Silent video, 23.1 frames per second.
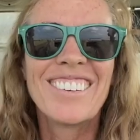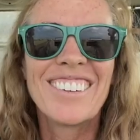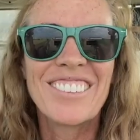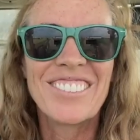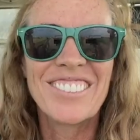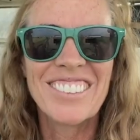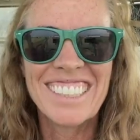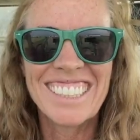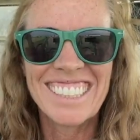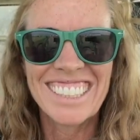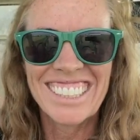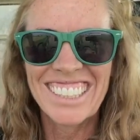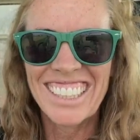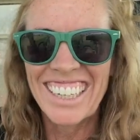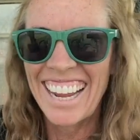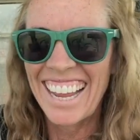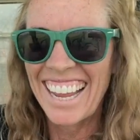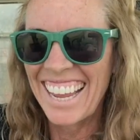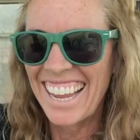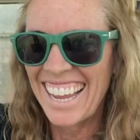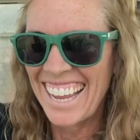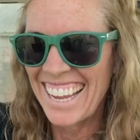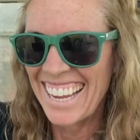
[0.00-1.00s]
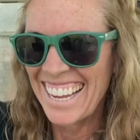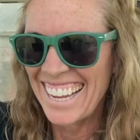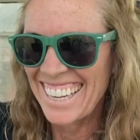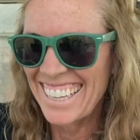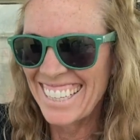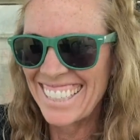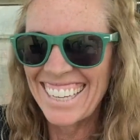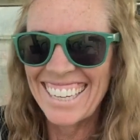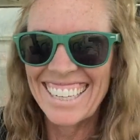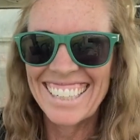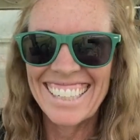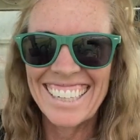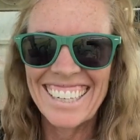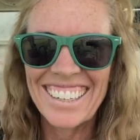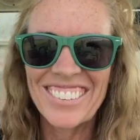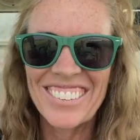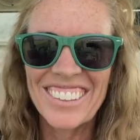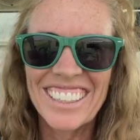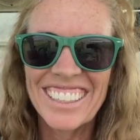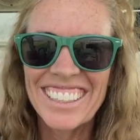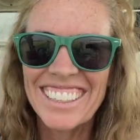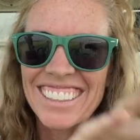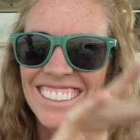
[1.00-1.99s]
Finished our hay, and now
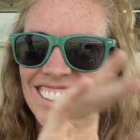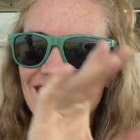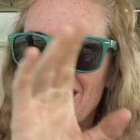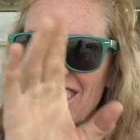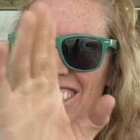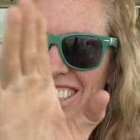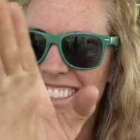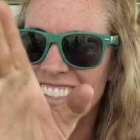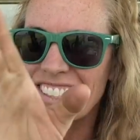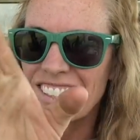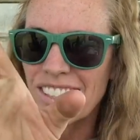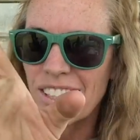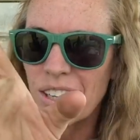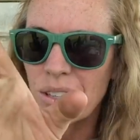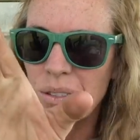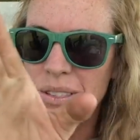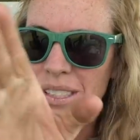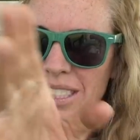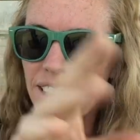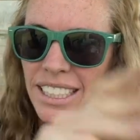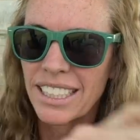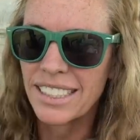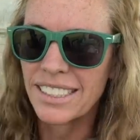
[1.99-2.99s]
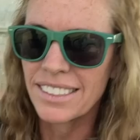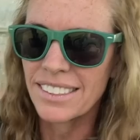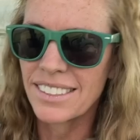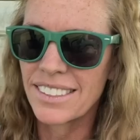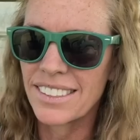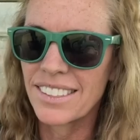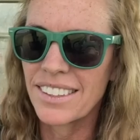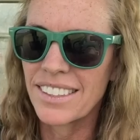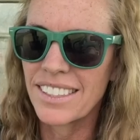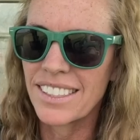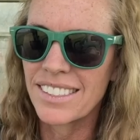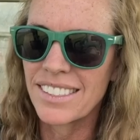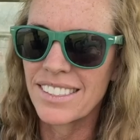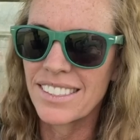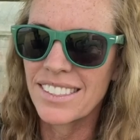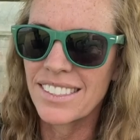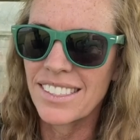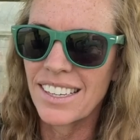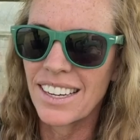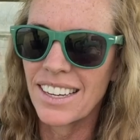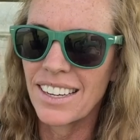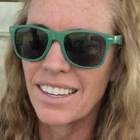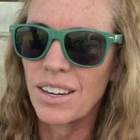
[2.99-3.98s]
we're just nosing into this
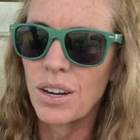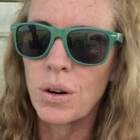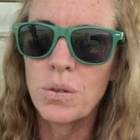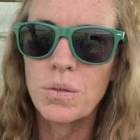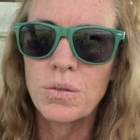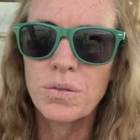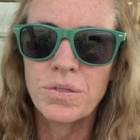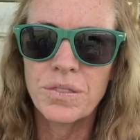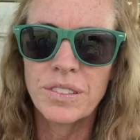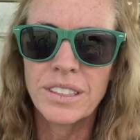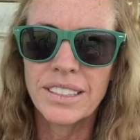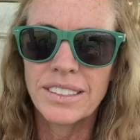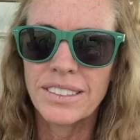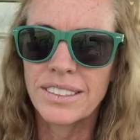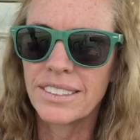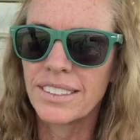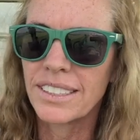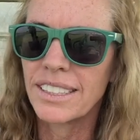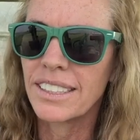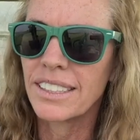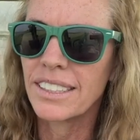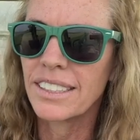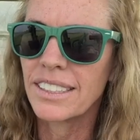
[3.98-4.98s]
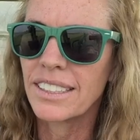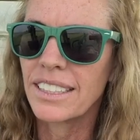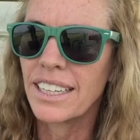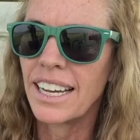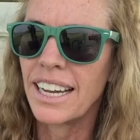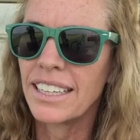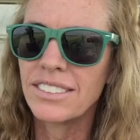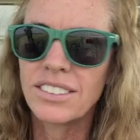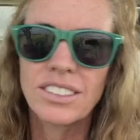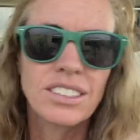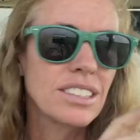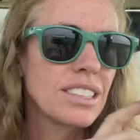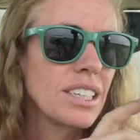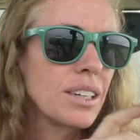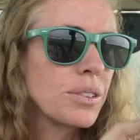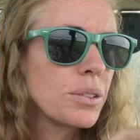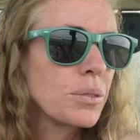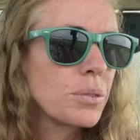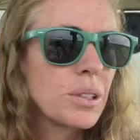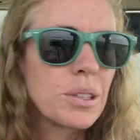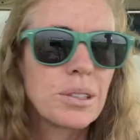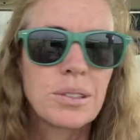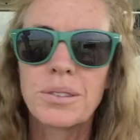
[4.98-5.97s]
oat field here at just down
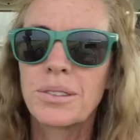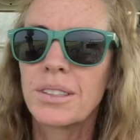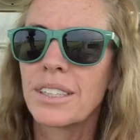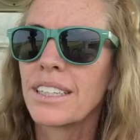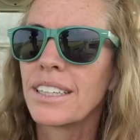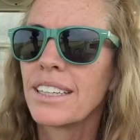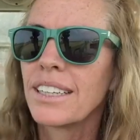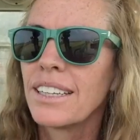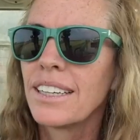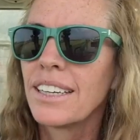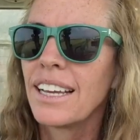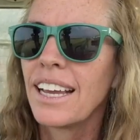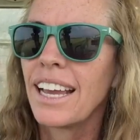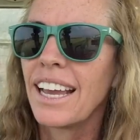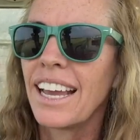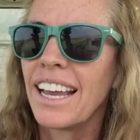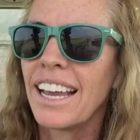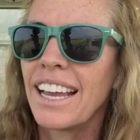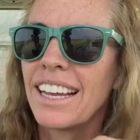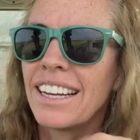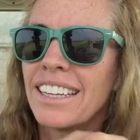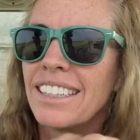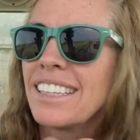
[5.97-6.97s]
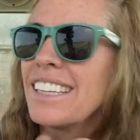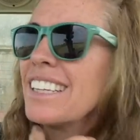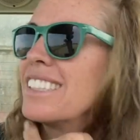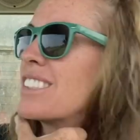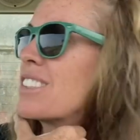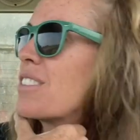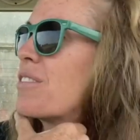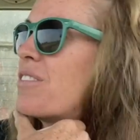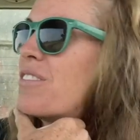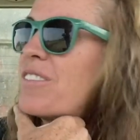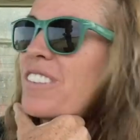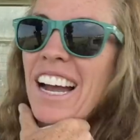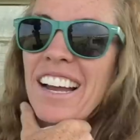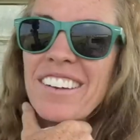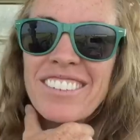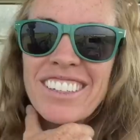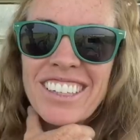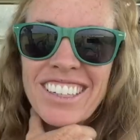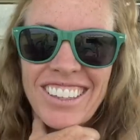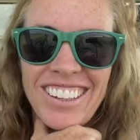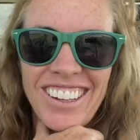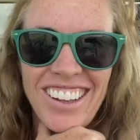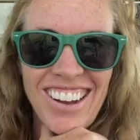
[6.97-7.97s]
the road, and it's 5
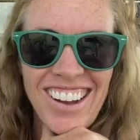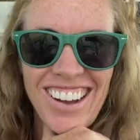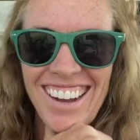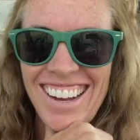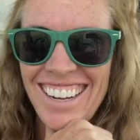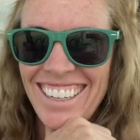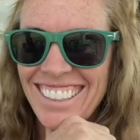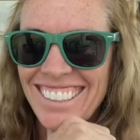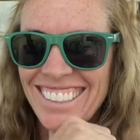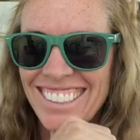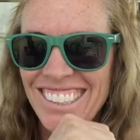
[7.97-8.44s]
o'clock.